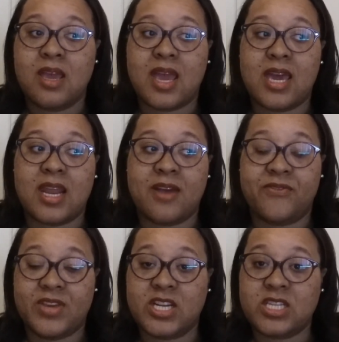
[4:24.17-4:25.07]
And I
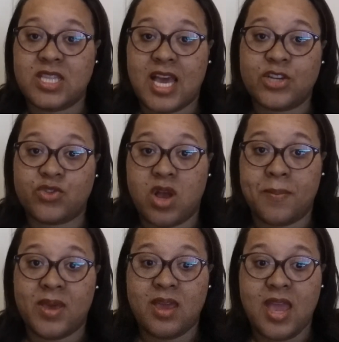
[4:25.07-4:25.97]
finished that
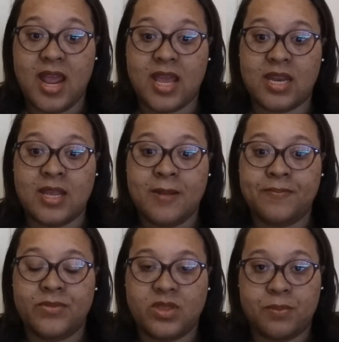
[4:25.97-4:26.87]
drama, and
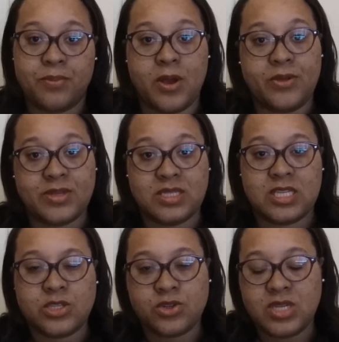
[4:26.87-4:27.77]
the brother and
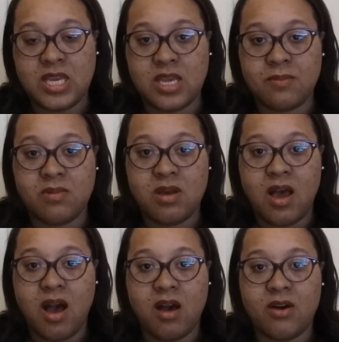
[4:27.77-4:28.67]
sister team
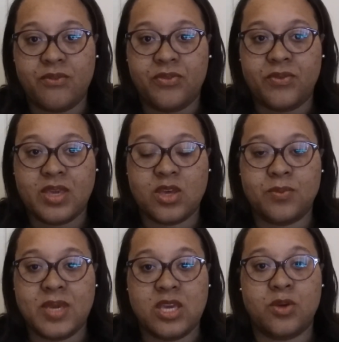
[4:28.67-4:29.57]
of
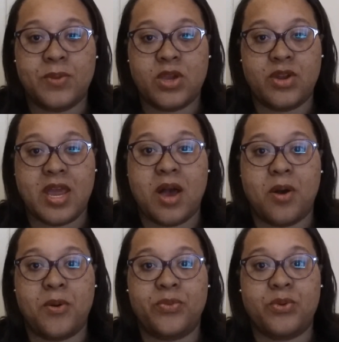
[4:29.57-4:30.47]
Kill Me, Heal Me are
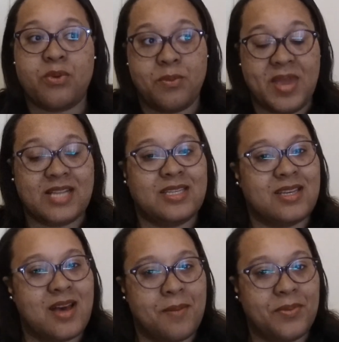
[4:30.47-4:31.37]
now the
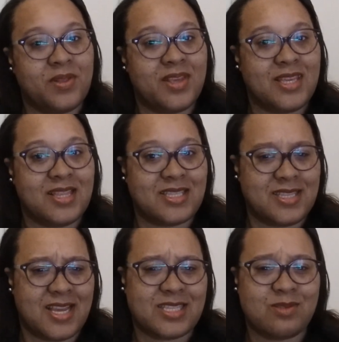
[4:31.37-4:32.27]
romantic couple in
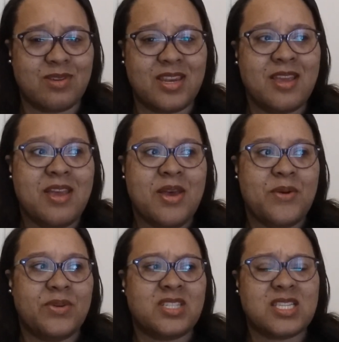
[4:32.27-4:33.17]
this next one,
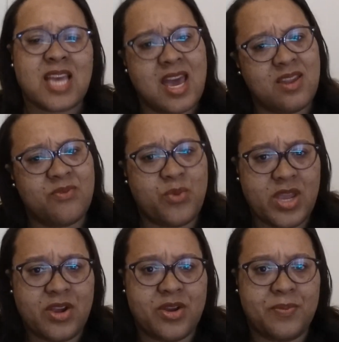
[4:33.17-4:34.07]
which is kind of
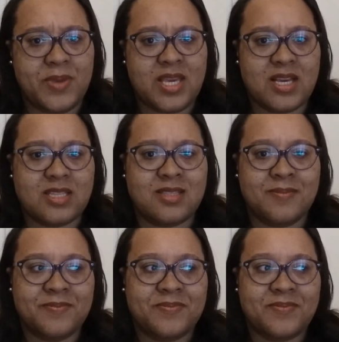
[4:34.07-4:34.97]
weird because
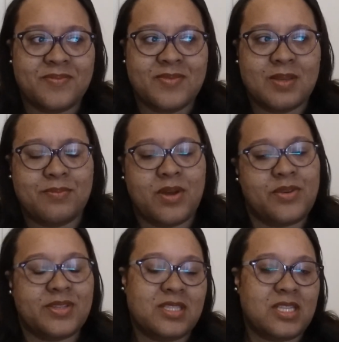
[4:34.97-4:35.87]

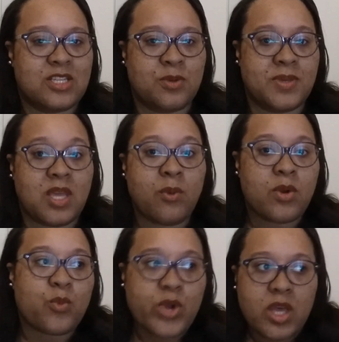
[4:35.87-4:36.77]
brother and sister, but they
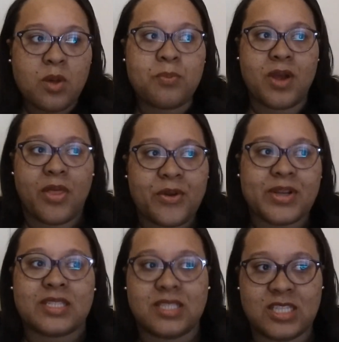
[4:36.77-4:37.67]
weren't real brother
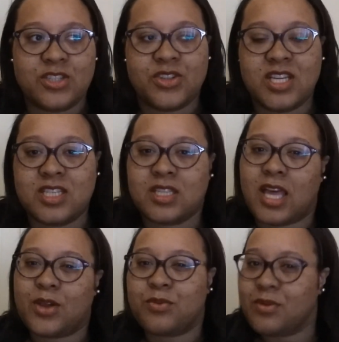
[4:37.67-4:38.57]
and sister. They just
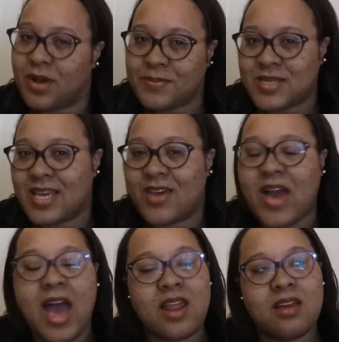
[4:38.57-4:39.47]
like grew up together.